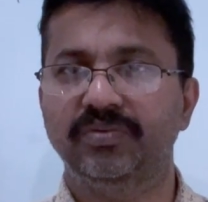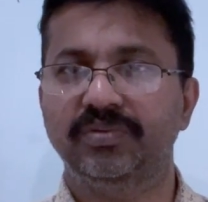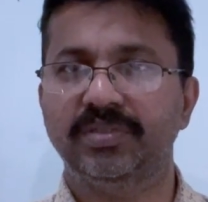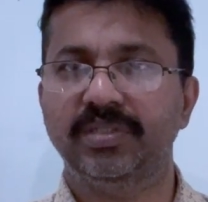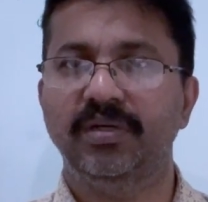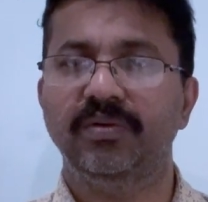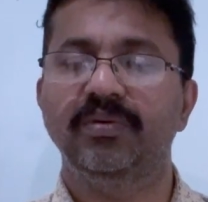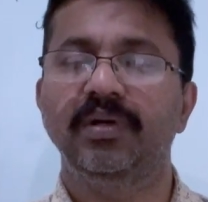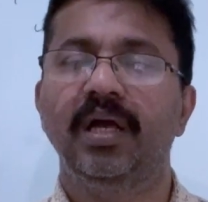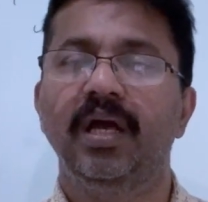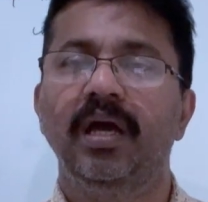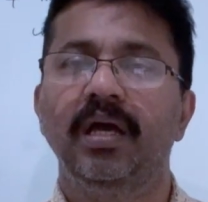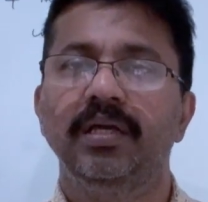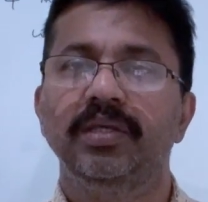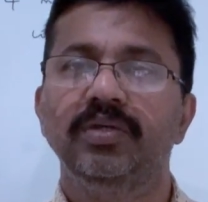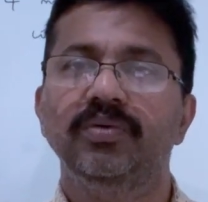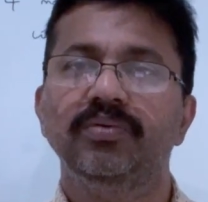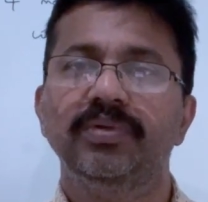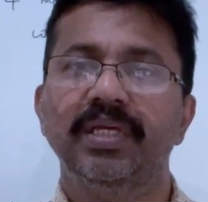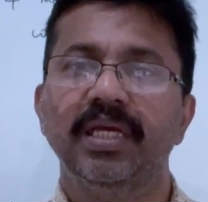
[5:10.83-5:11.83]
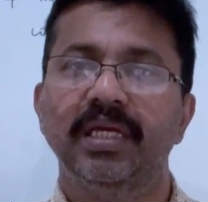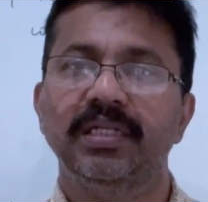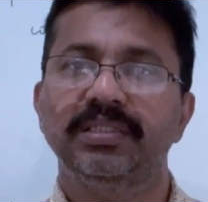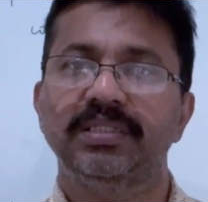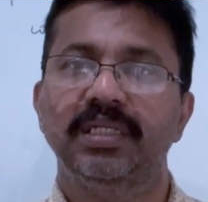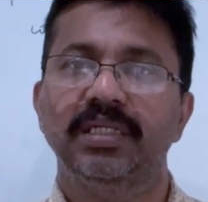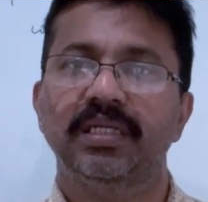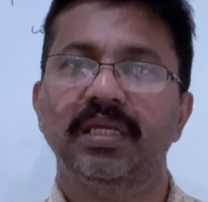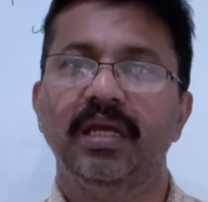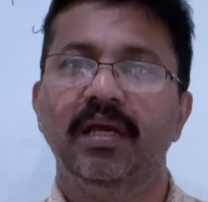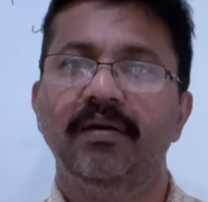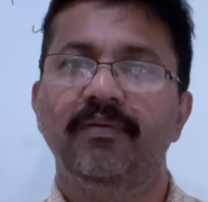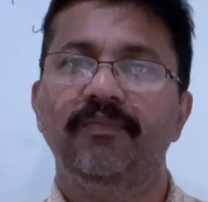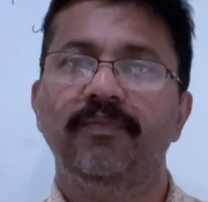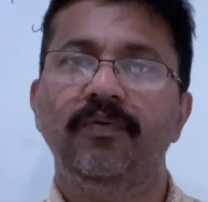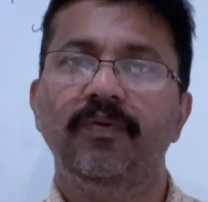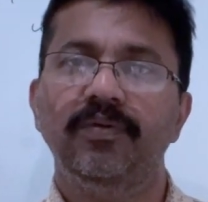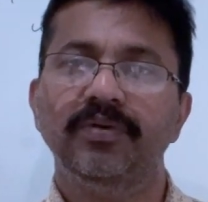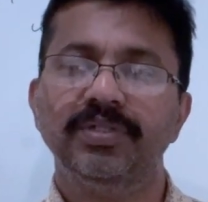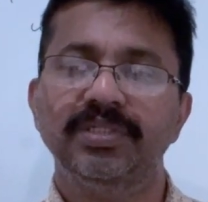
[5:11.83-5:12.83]
So you can take
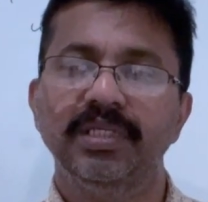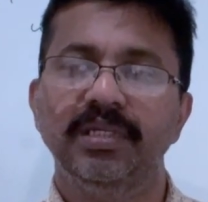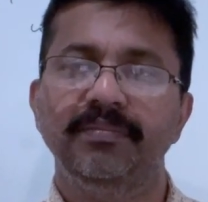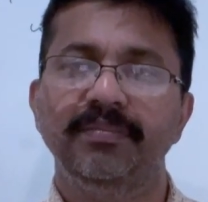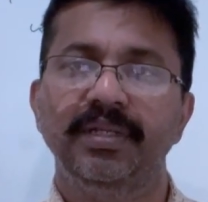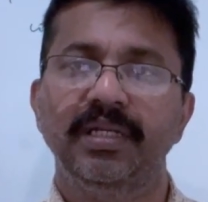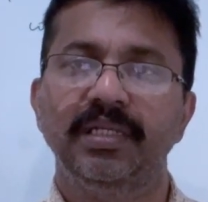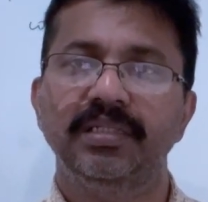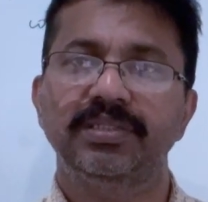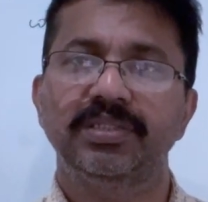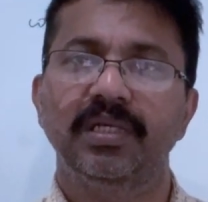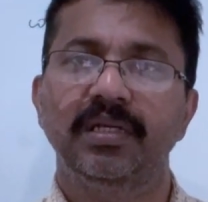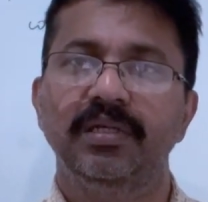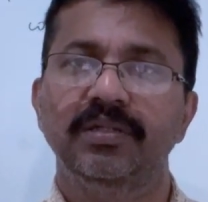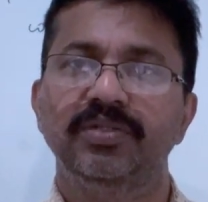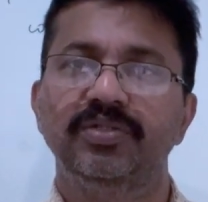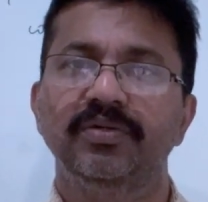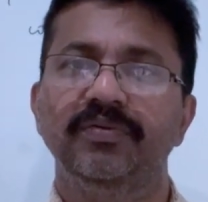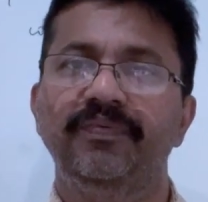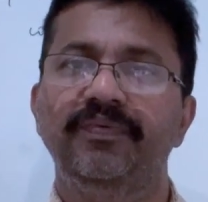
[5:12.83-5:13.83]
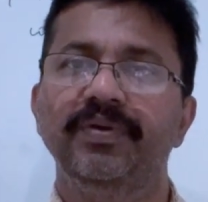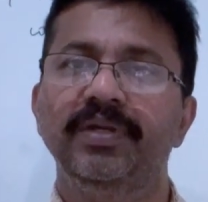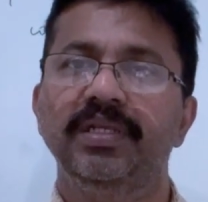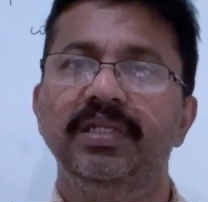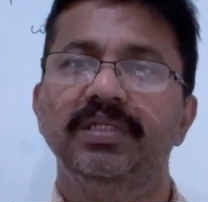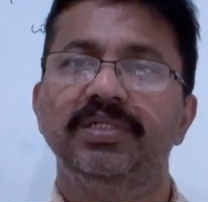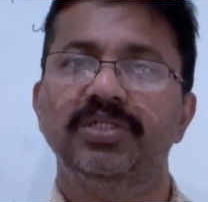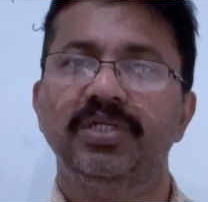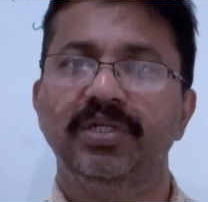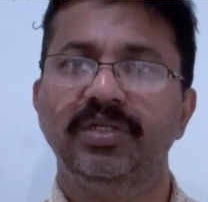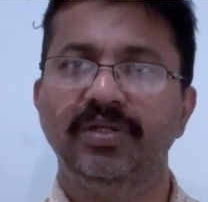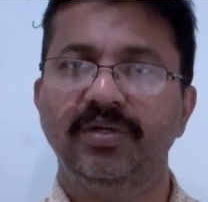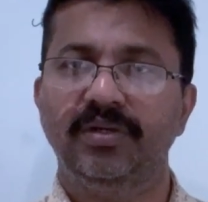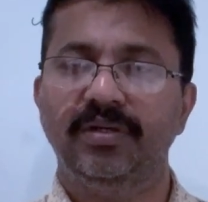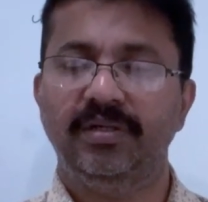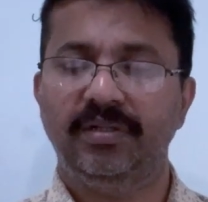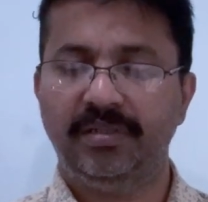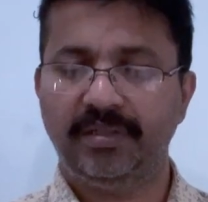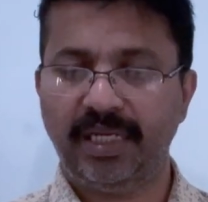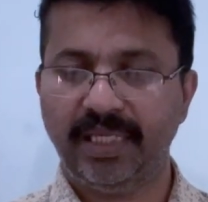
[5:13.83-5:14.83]
40 minutes to finish your
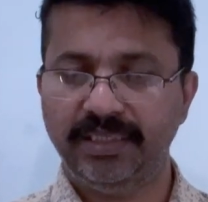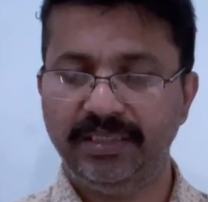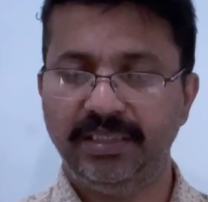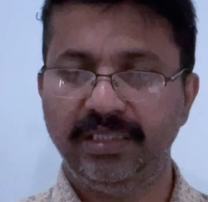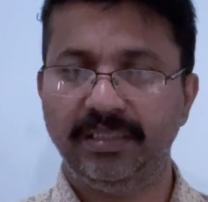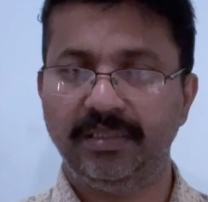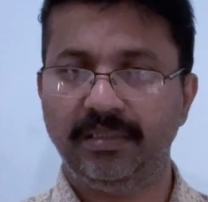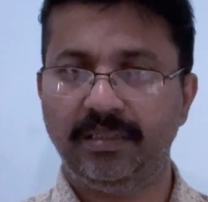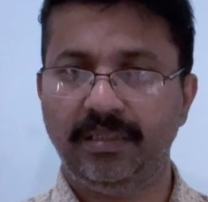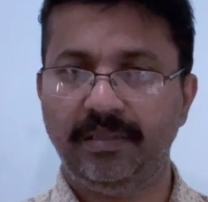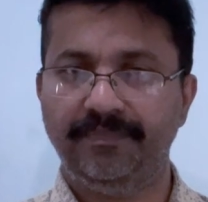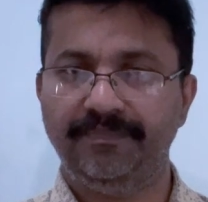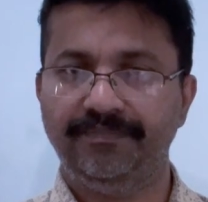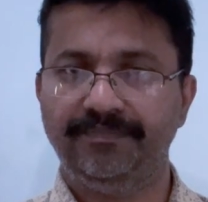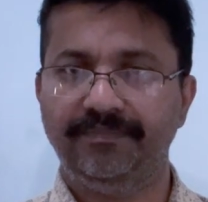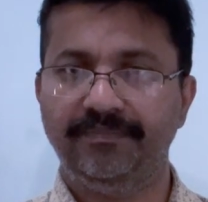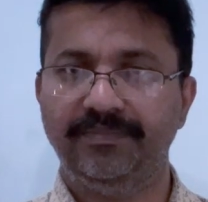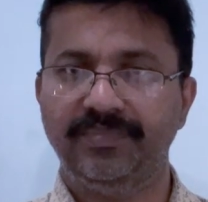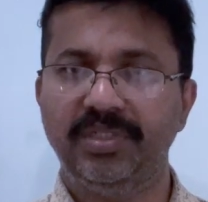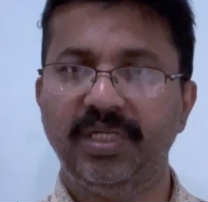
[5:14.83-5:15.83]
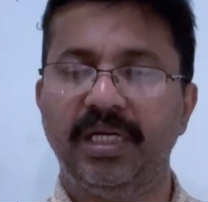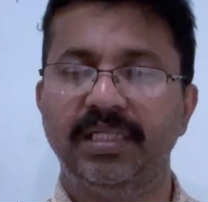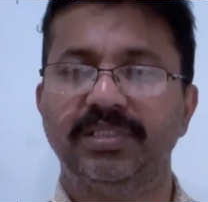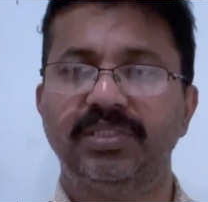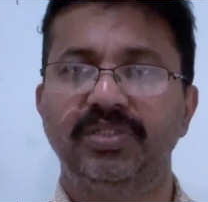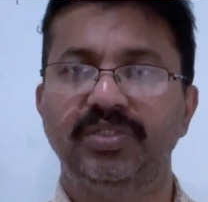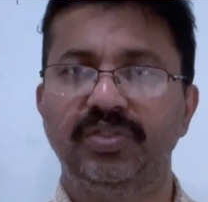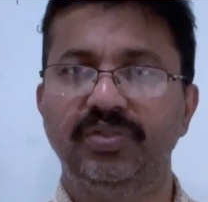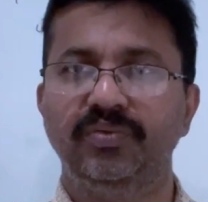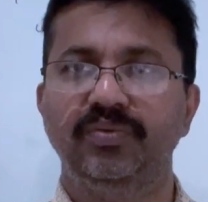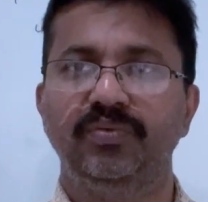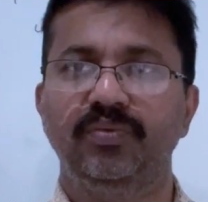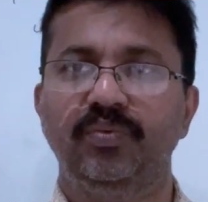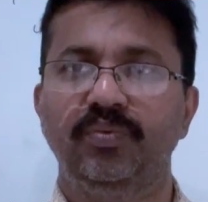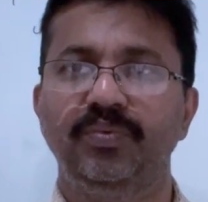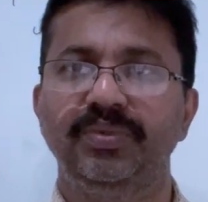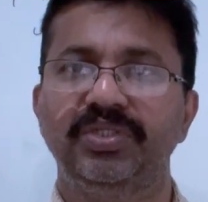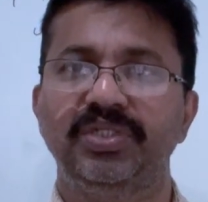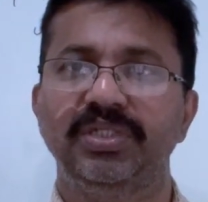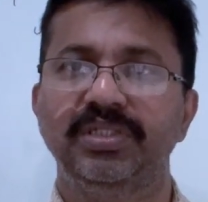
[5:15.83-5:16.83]
writing task 2,
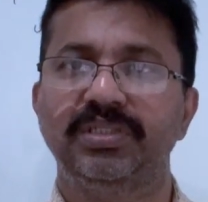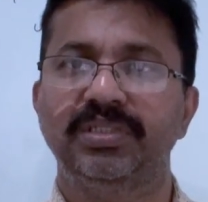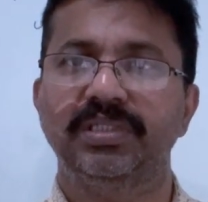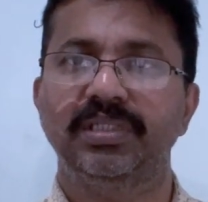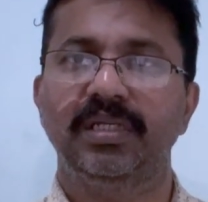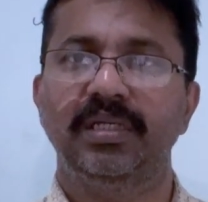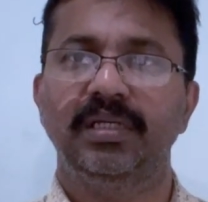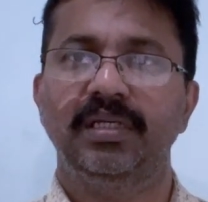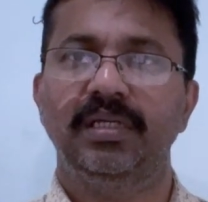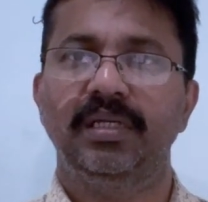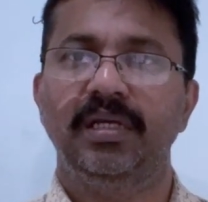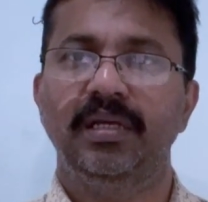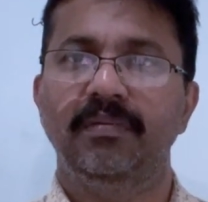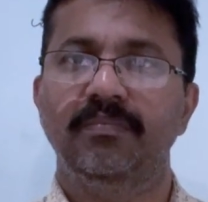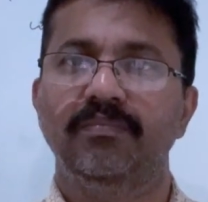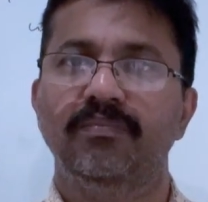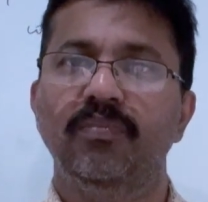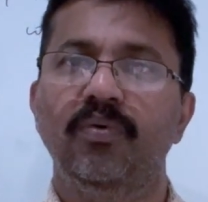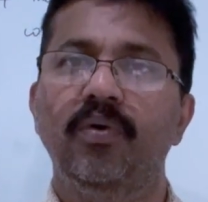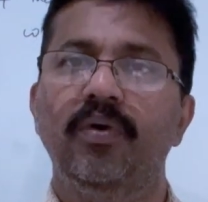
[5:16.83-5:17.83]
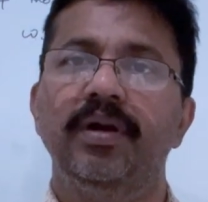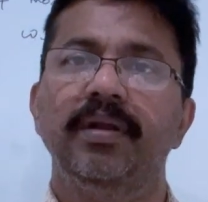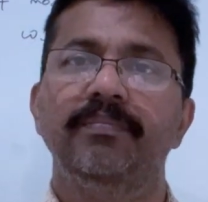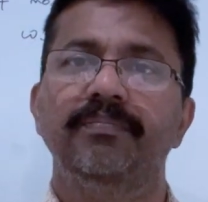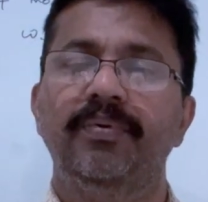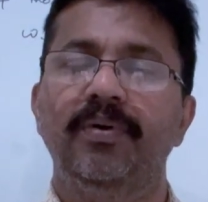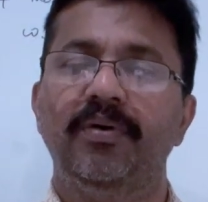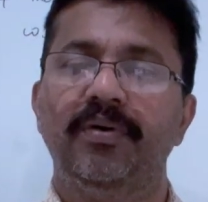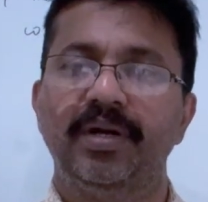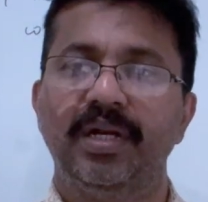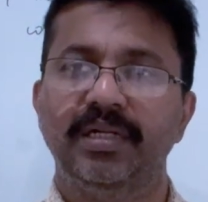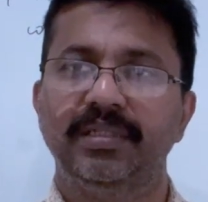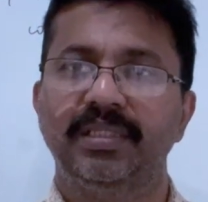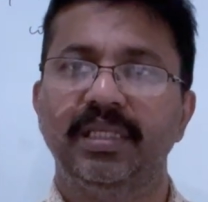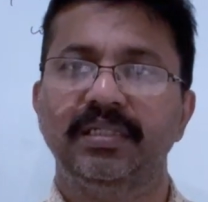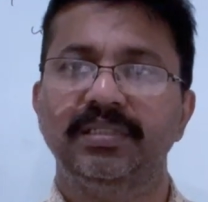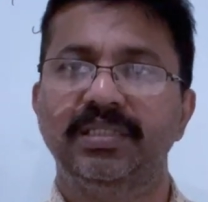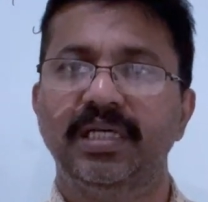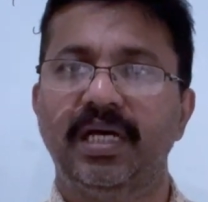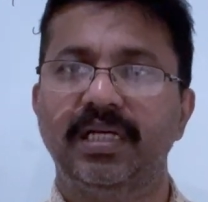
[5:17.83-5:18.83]
which is more important
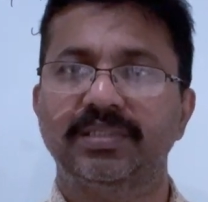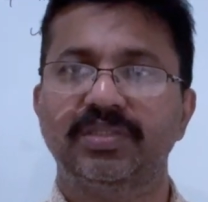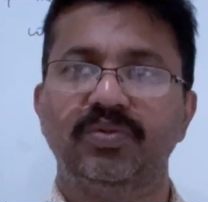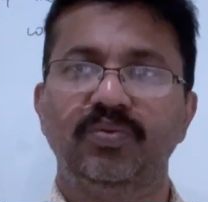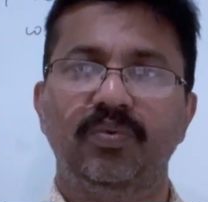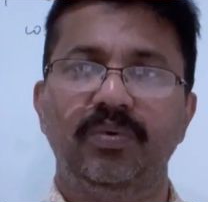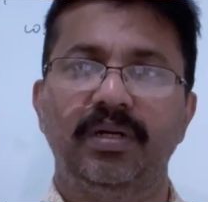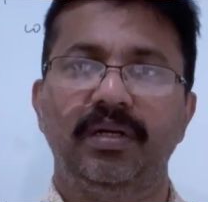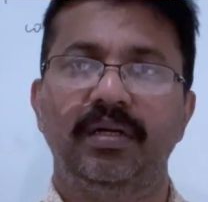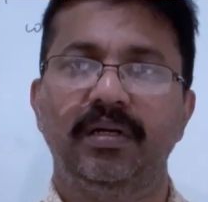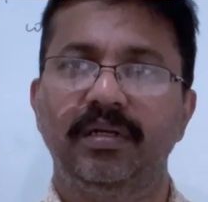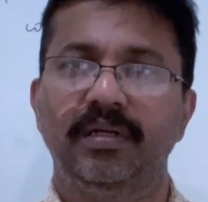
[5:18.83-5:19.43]
than task 1.